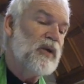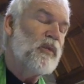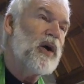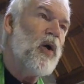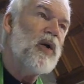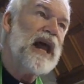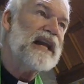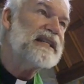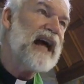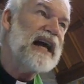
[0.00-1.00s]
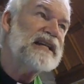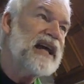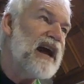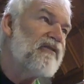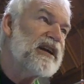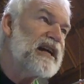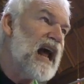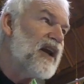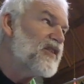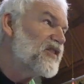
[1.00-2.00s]
We hold on tight to every
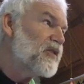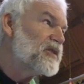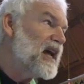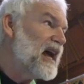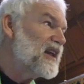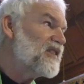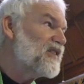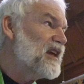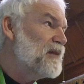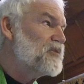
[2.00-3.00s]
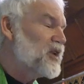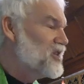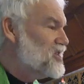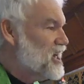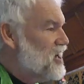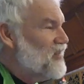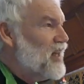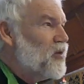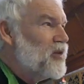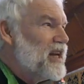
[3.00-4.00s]
dollar, so tight it seems you can just hear
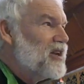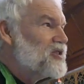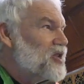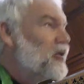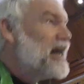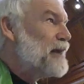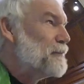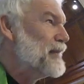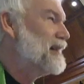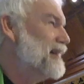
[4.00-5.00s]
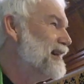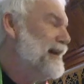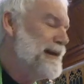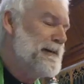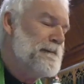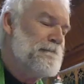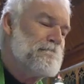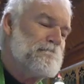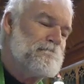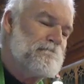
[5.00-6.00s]
that old eagle scream.
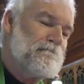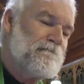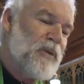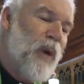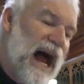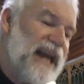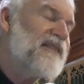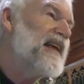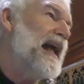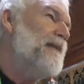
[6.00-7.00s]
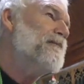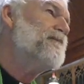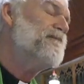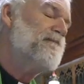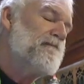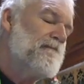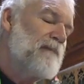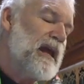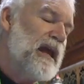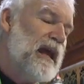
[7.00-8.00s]
Why is that?
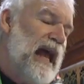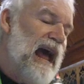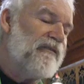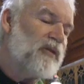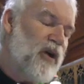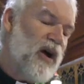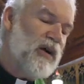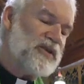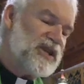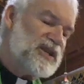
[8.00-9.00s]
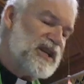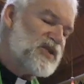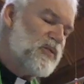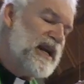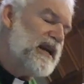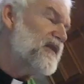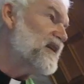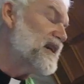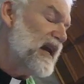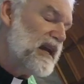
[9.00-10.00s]
After all, just this week in
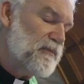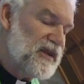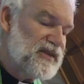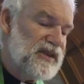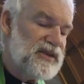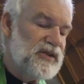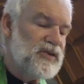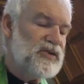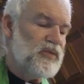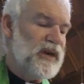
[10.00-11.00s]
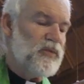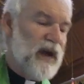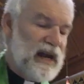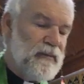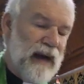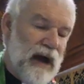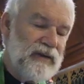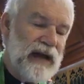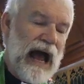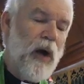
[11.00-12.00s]
the daily business news, we read
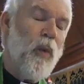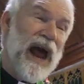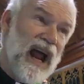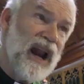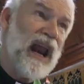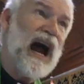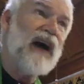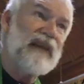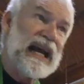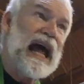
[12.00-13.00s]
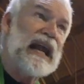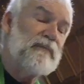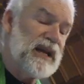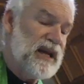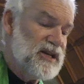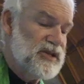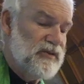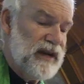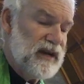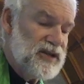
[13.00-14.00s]
about how well our economy is
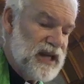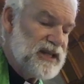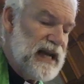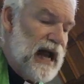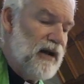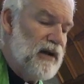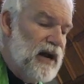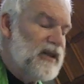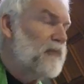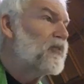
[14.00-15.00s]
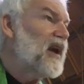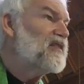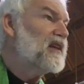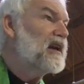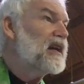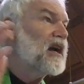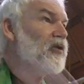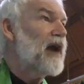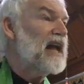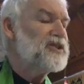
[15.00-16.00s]
doing just now. The president
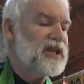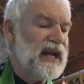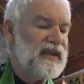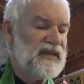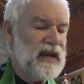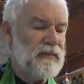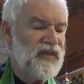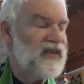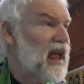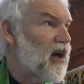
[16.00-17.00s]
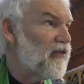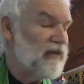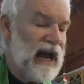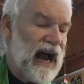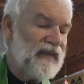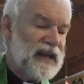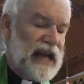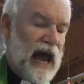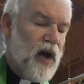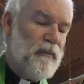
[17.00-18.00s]
congratulates himself on the
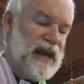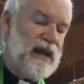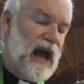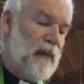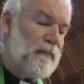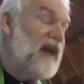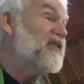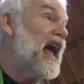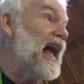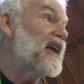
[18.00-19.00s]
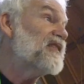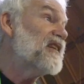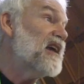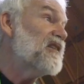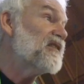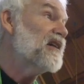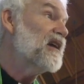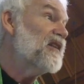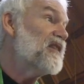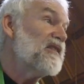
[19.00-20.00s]
Dow being up as high as it is.
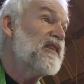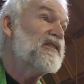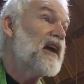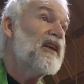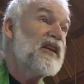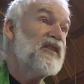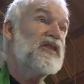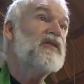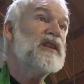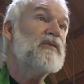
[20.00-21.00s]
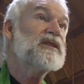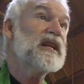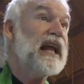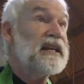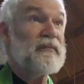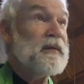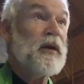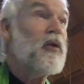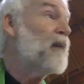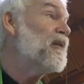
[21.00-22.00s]
He says it started as soon as he was elected. It's been
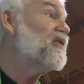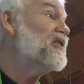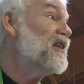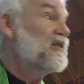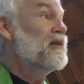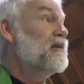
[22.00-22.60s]
going up ever since.